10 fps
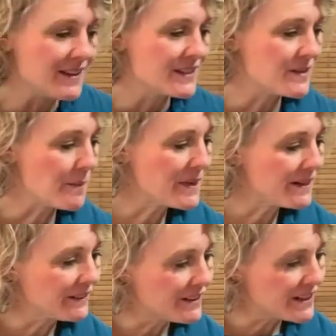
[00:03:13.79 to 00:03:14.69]
So I'm
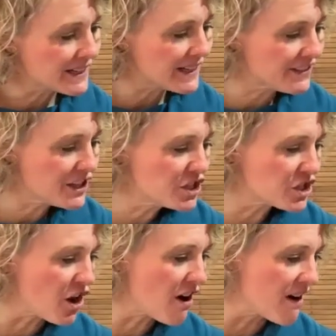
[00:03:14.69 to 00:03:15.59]
gonna look at the
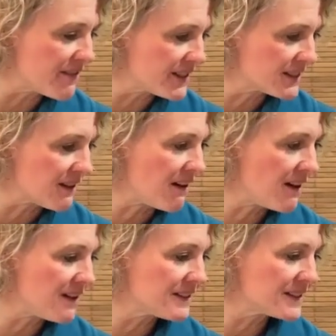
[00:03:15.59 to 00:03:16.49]
jar that's
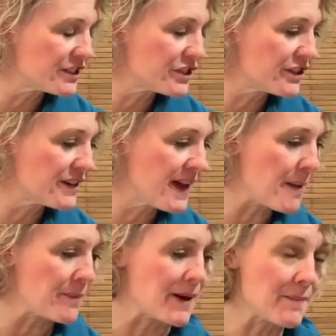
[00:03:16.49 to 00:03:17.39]
all stirred
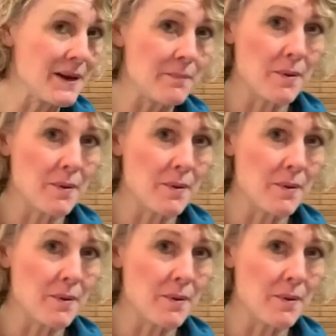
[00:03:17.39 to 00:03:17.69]
up and I'm gonna